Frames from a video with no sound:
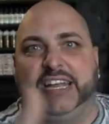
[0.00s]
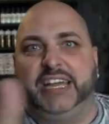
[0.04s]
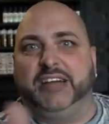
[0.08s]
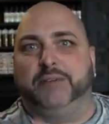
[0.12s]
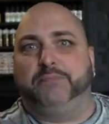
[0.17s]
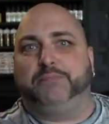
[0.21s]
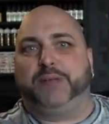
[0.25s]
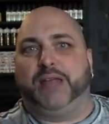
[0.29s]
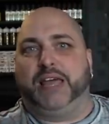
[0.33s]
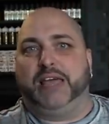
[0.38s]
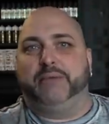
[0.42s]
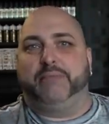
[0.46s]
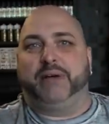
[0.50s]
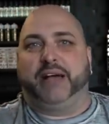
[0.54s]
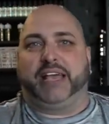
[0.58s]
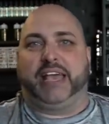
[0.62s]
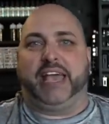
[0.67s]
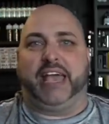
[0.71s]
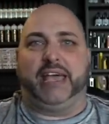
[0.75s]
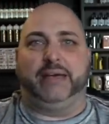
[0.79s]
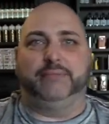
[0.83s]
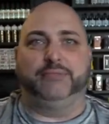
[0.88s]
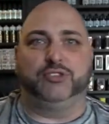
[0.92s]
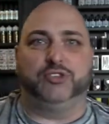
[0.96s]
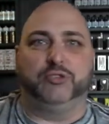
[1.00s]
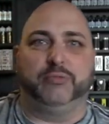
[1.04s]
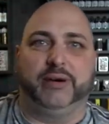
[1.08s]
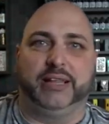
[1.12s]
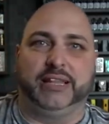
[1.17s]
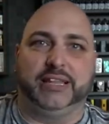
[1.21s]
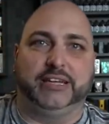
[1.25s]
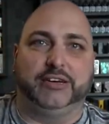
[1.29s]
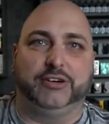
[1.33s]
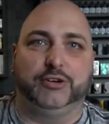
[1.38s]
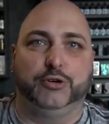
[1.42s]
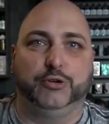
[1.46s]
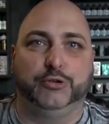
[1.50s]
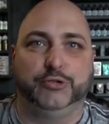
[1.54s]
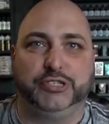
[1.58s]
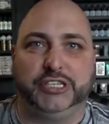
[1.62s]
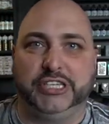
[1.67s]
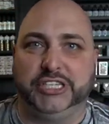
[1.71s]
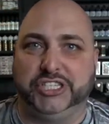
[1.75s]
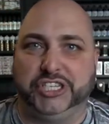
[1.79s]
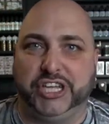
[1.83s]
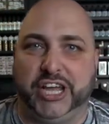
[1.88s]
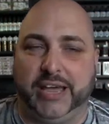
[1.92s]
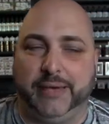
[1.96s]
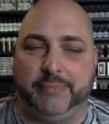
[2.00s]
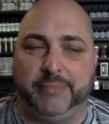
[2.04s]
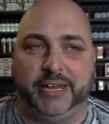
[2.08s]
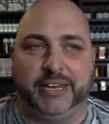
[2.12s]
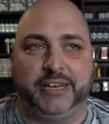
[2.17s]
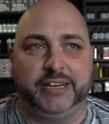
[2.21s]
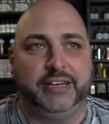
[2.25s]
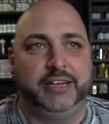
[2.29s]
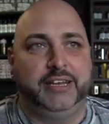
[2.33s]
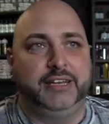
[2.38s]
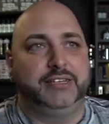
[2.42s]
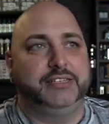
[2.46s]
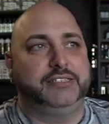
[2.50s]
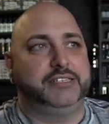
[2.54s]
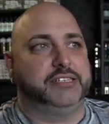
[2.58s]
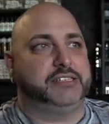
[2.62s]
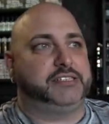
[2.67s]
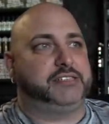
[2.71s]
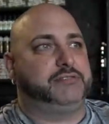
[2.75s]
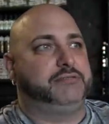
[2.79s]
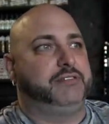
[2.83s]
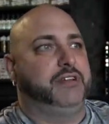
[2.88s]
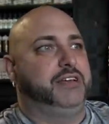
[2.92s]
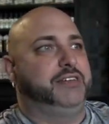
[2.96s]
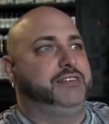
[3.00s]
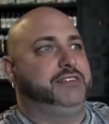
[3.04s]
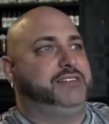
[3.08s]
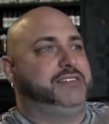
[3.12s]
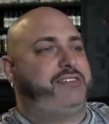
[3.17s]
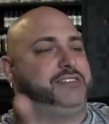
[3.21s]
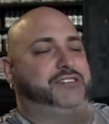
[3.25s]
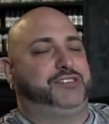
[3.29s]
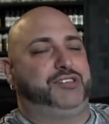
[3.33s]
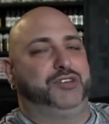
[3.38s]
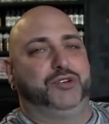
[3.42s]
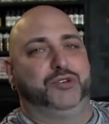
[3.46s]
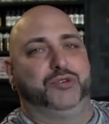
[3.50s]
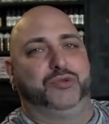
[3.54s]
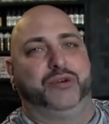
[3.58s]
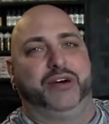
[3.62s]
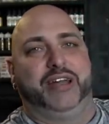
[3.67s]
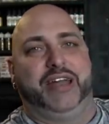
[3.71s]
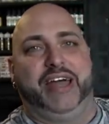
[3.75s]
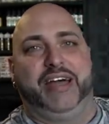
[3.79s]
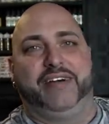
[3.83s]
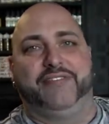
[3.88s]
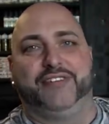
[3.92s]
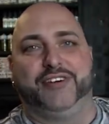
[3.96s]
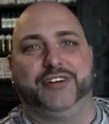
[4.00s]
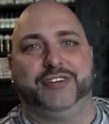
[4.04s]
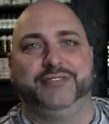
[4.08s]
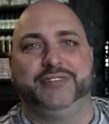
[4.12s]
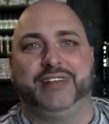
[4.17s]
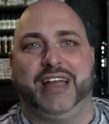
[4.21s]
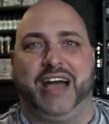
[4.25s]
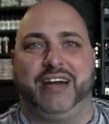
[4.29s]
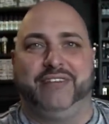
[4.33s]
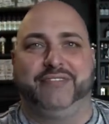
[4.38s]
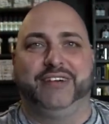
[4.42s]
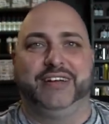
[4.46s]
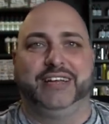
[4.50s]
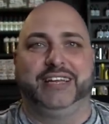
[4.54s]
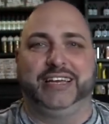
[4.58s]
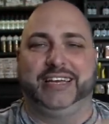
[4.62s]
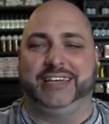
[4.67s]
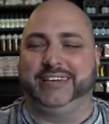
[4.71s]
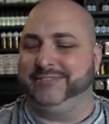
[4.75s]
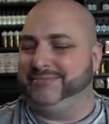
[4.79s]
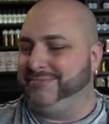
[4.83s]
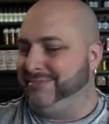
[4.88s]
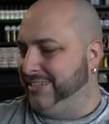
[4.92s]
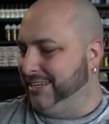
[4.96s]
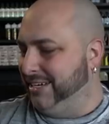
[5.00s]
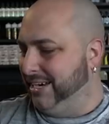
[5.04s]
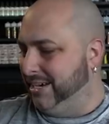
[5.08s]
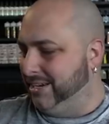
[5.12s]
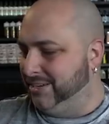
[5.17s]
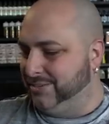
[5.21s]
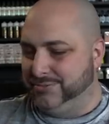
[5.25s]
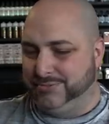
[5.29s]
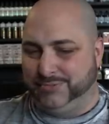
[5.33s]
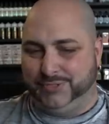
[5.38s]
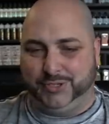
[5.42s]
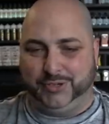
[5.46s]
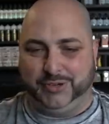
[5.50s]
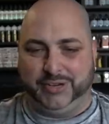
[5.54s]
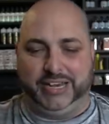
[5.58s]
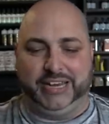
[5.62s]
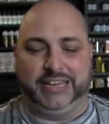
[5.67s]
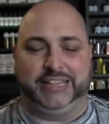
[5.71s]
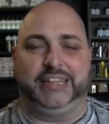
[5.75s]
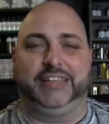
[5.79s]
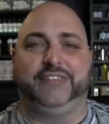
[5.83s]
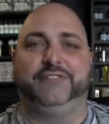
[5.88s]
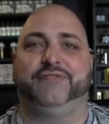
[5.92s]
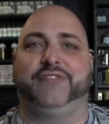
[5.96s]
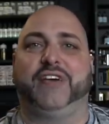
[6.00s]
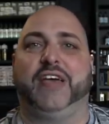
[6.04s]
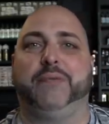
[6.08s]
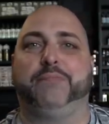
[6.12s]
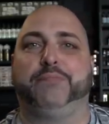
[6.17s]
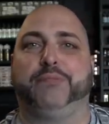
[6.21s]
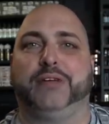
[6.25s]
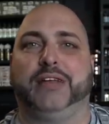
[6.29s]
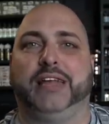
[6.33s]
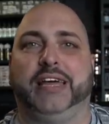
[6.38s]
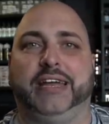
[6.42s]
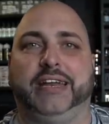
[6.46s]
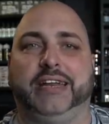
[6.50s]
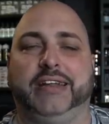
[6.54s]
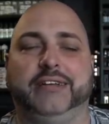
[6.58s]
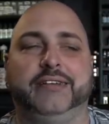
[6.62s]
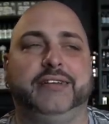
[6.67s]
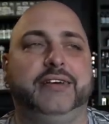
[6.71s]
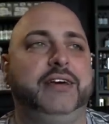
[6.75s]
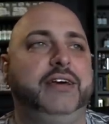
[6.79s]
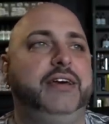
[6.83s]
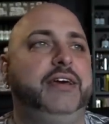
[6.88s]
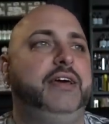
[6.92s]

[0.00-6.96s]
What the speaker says: here playing my game, doing my little hoozy jam it, just doing whatever, not really, you know, doing anything vape related.